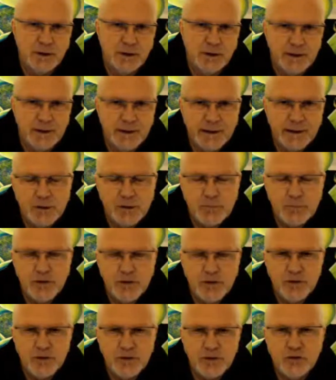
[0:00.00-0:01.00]
an inner
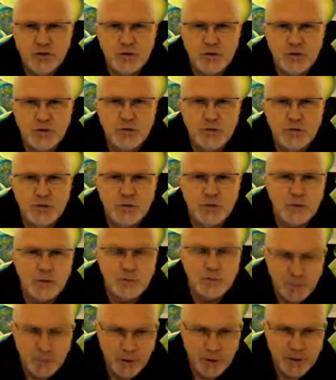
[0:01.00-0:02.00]
message
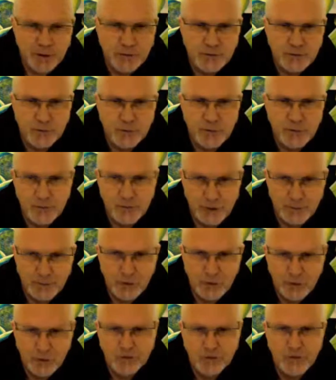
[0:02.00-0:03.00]
from your body, from your
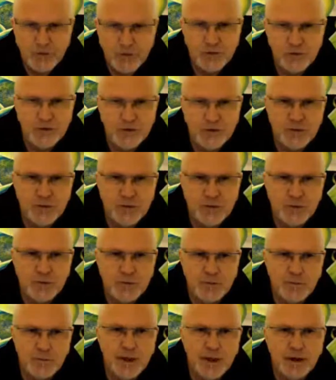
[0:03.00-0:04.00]
subconsciousness, from
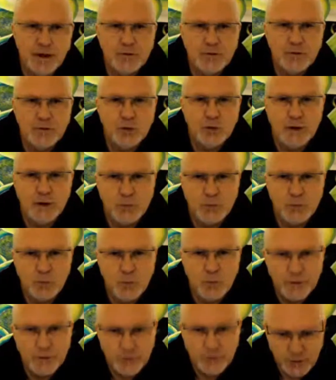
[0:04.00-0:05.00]
the part of you that
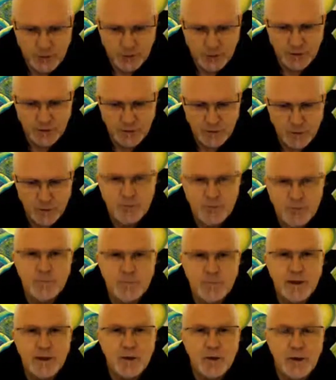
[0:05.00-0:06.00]
wants to
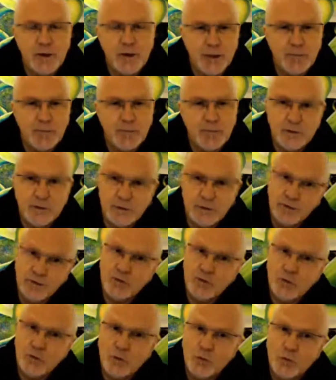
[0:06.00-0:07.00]
make you happy and
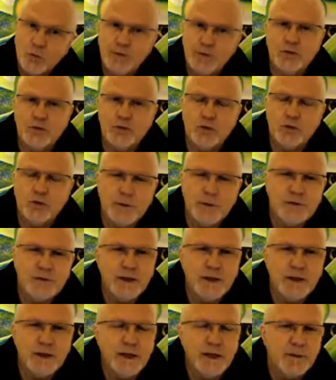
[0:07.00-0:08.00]
that you always
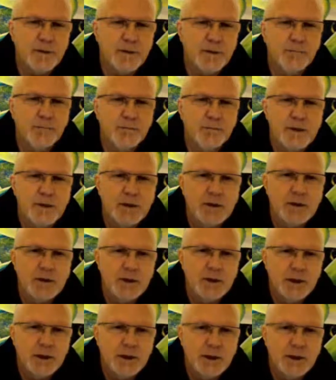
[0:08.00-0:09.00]
stay happy.
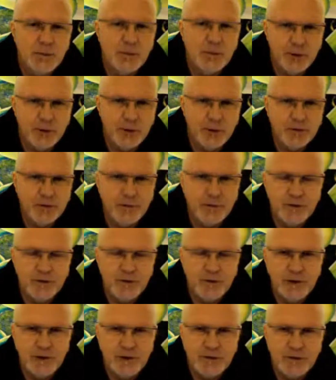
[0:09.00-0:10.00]
Positive
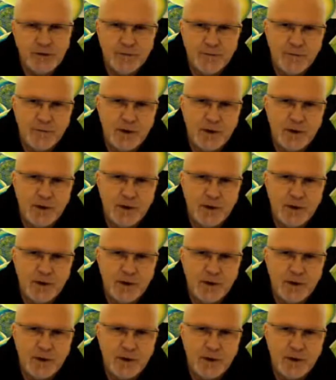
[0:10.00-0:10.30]
intent.